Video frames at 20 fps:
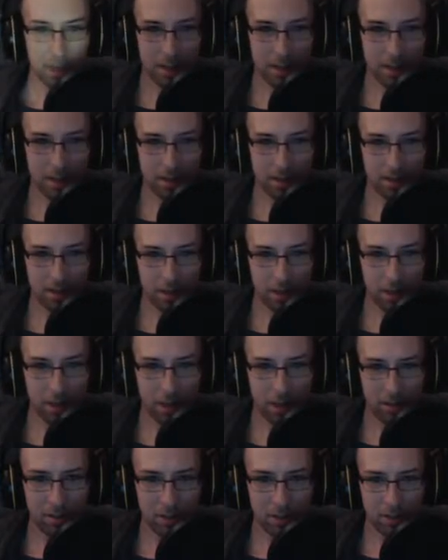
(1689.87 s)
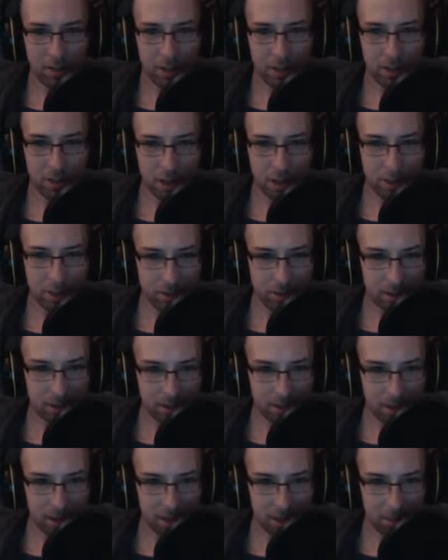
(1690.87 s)
to that starting island. I want to check out what's
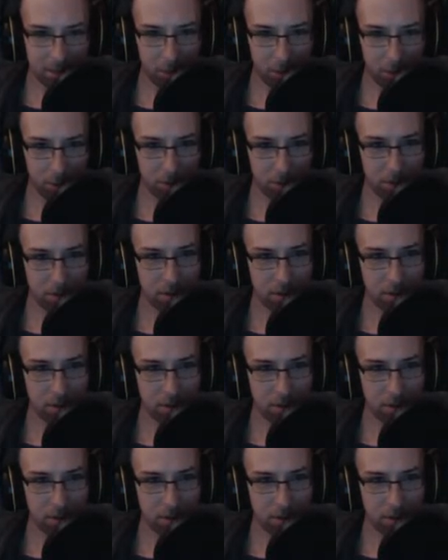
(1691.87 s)
inside that portal.